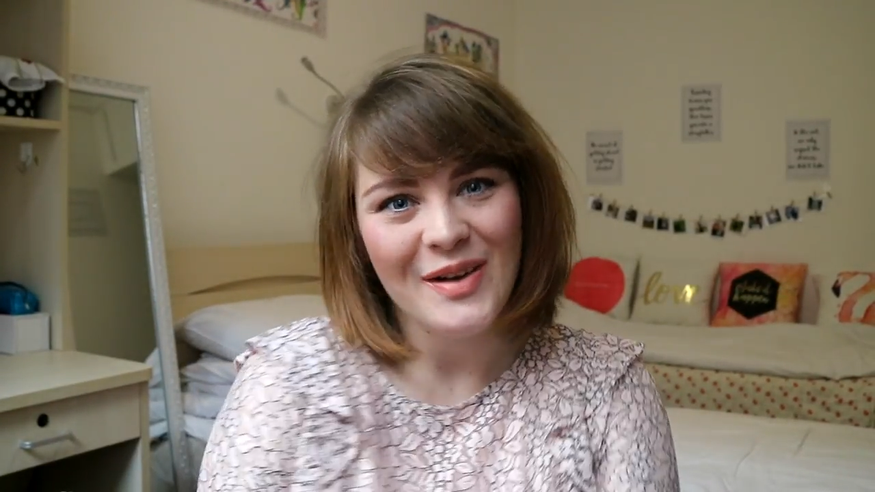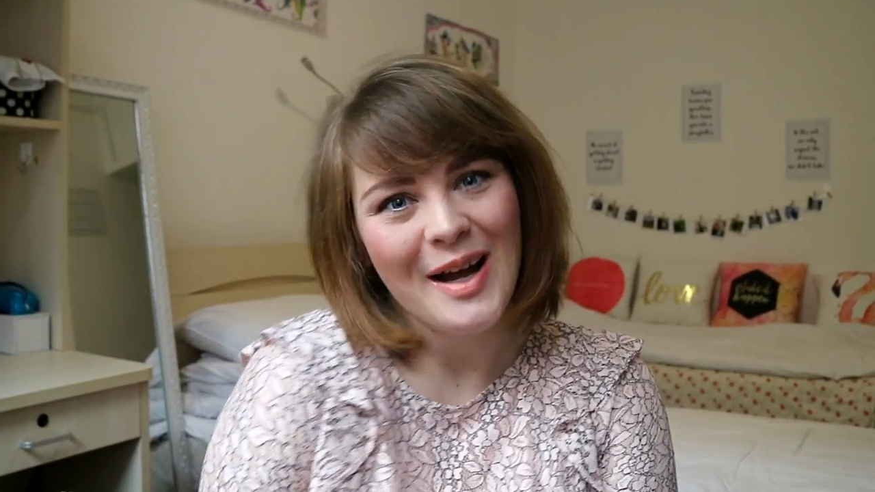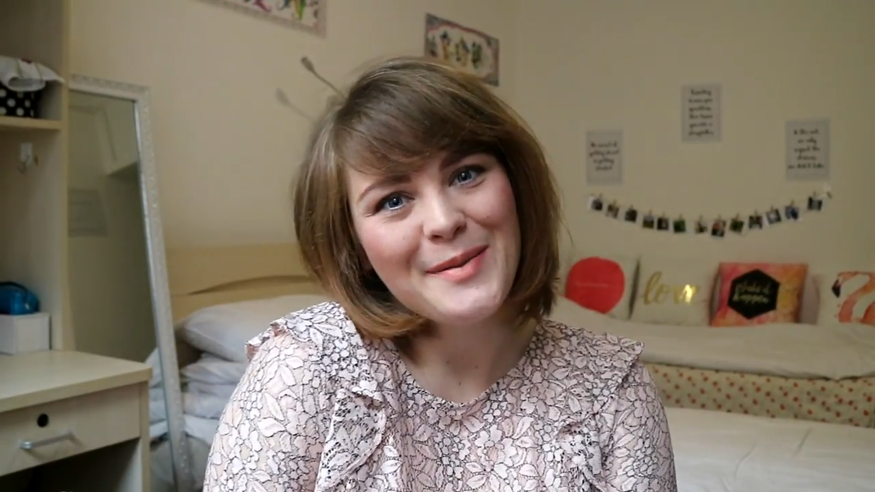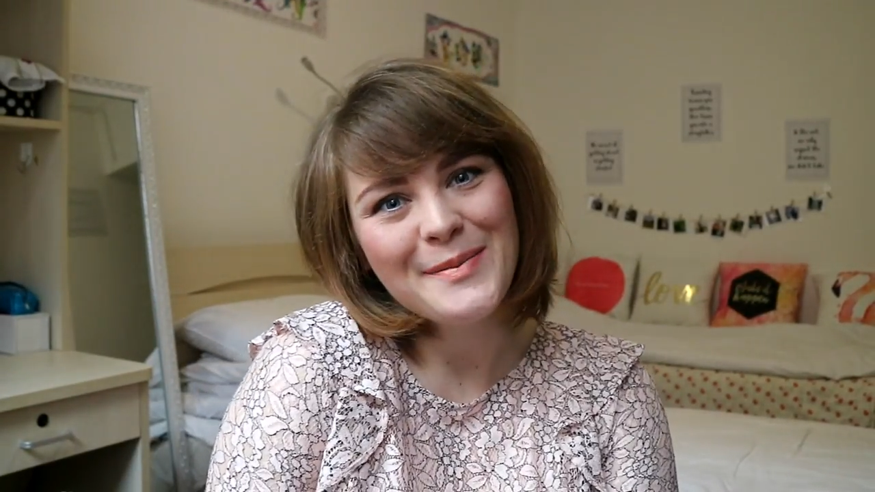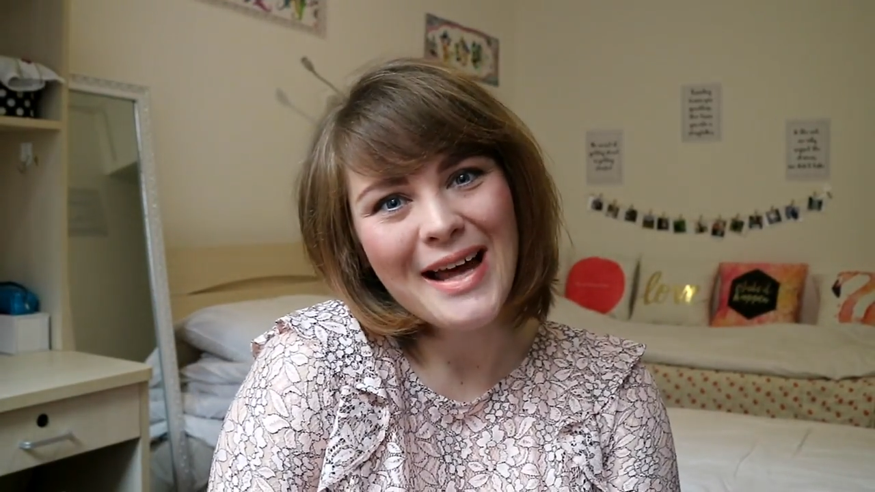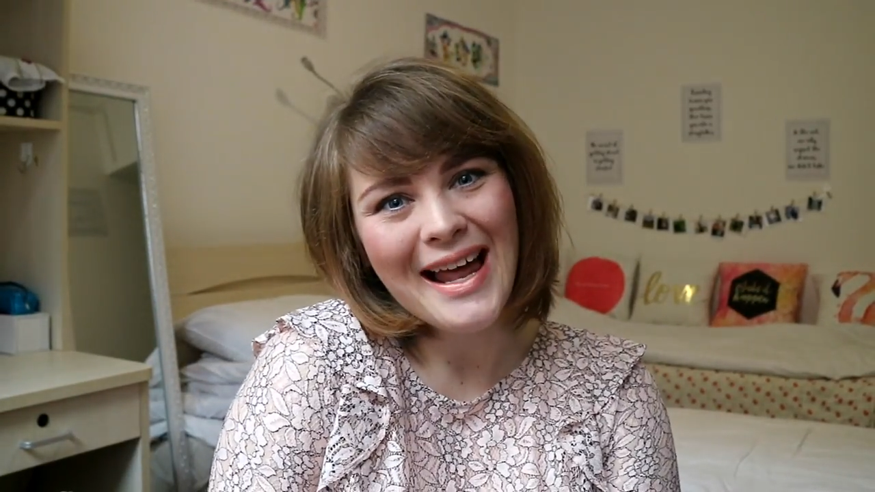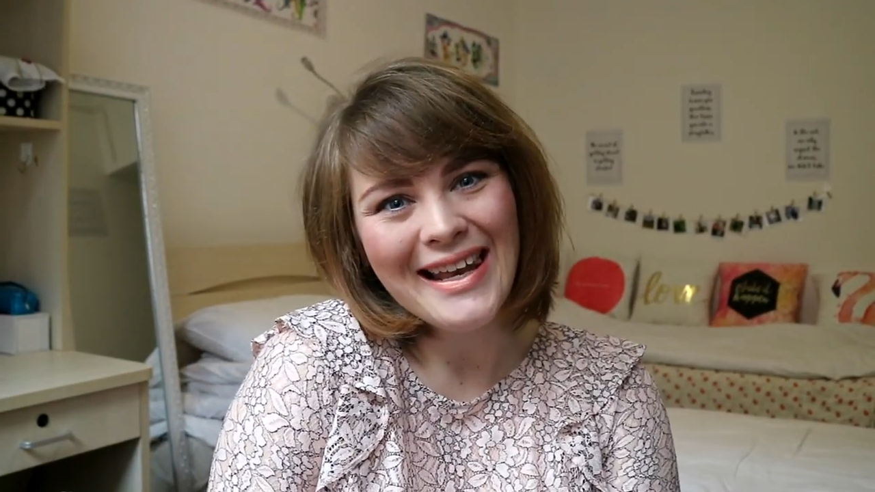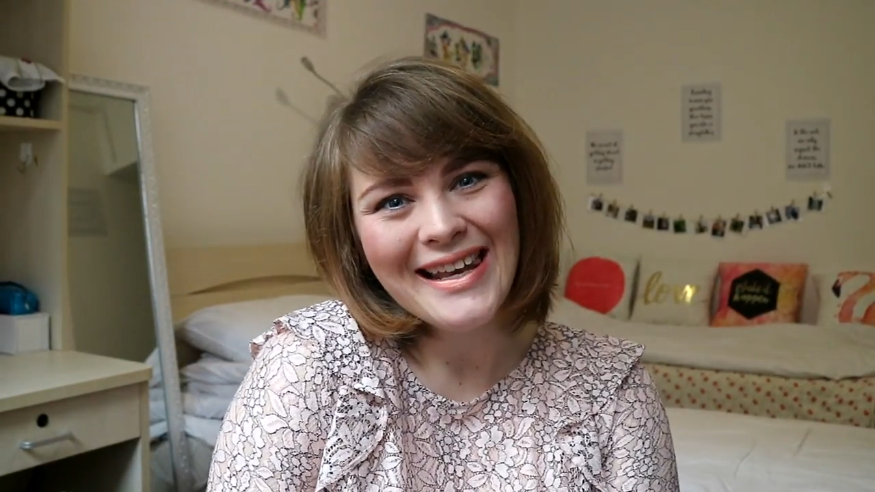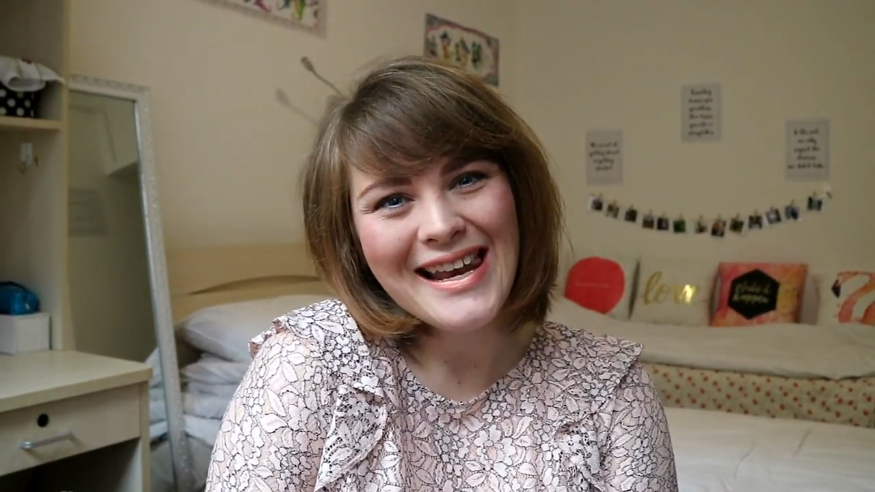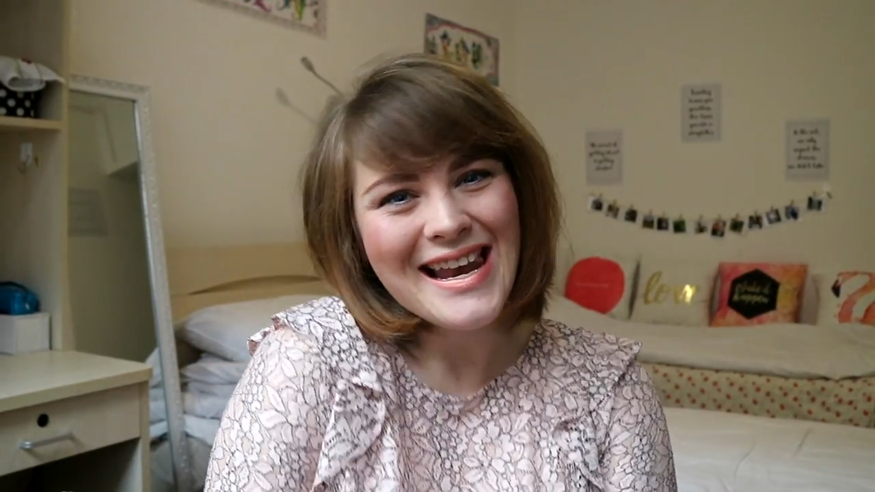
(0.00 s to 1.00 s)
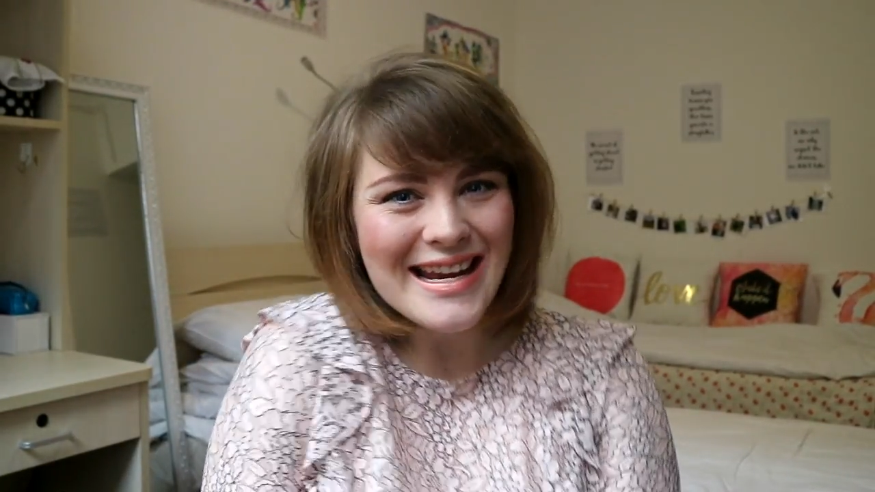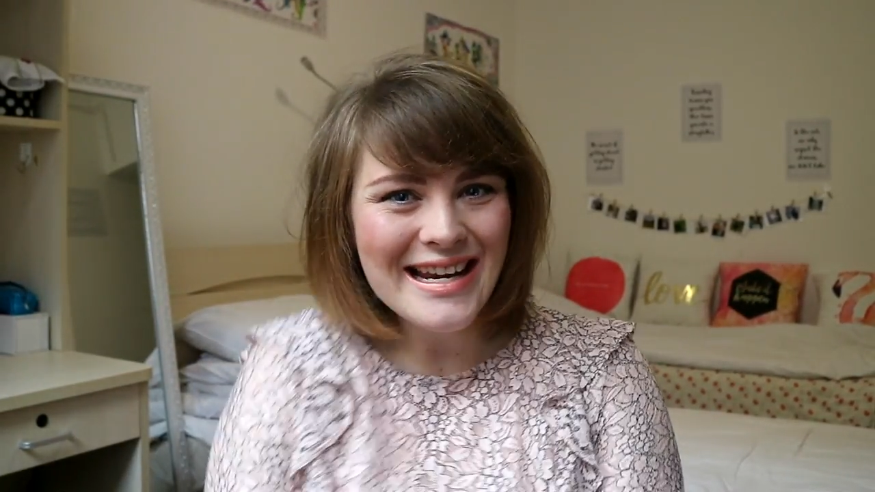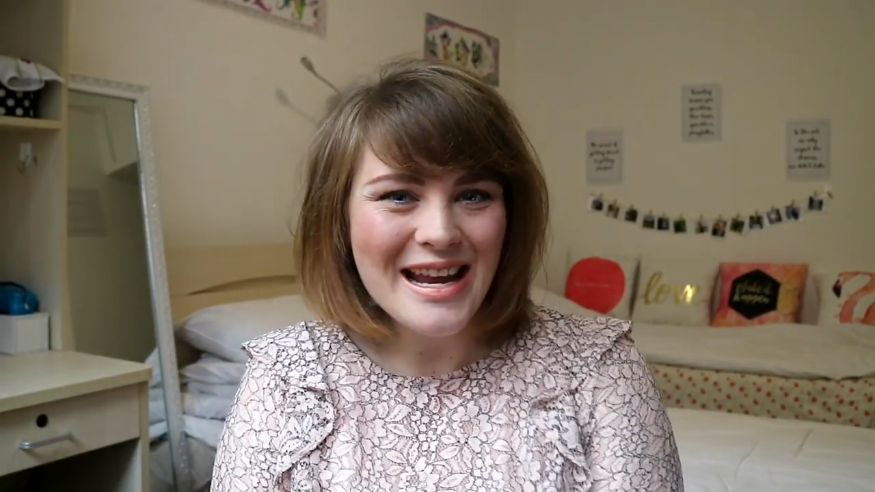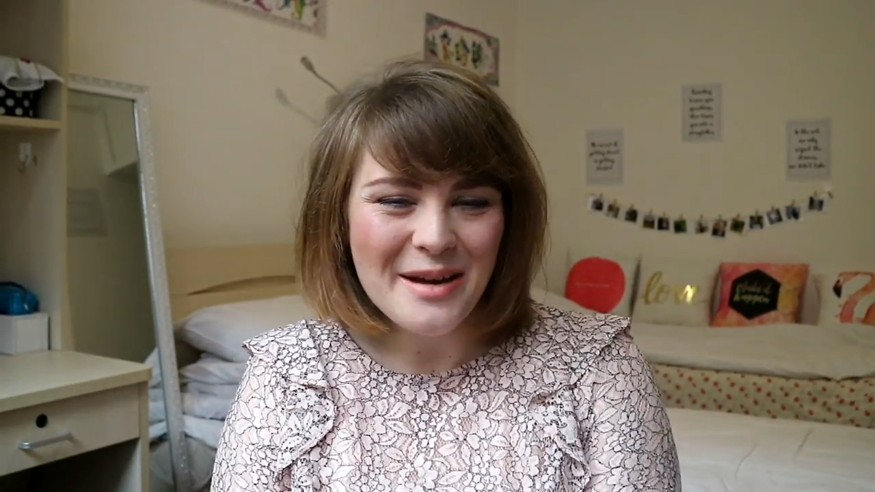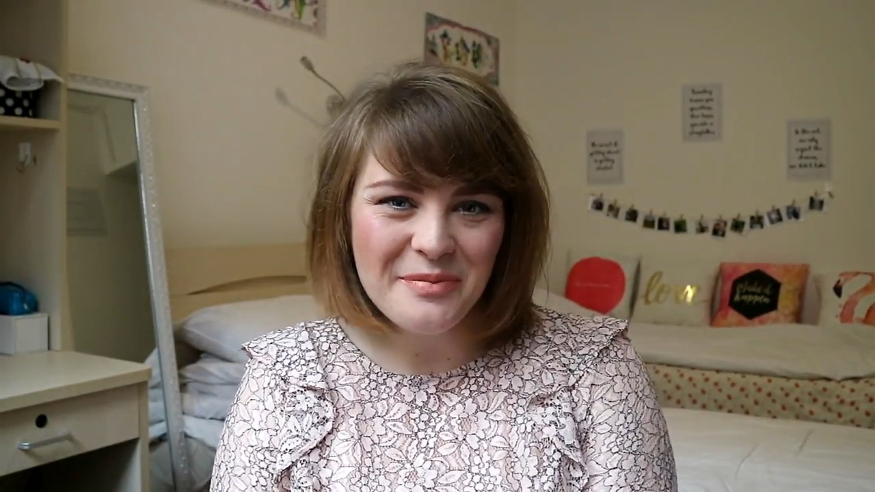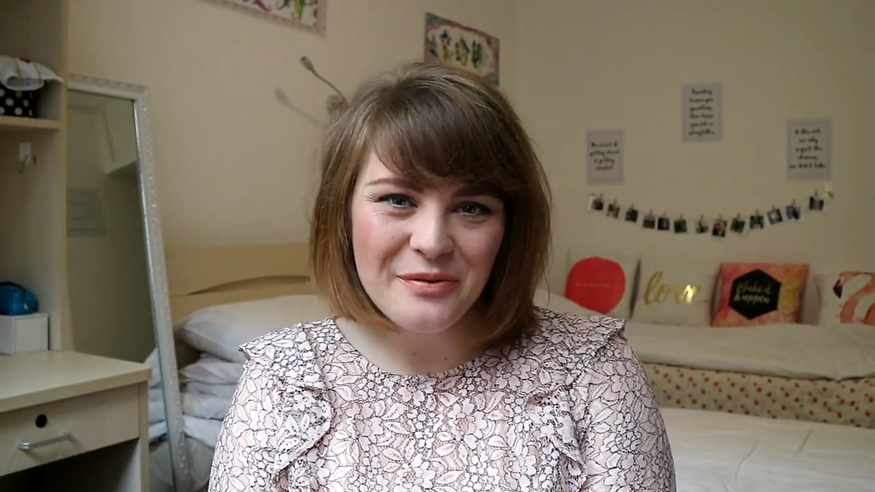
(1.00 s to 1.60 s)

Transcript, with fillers: from Ling Ling.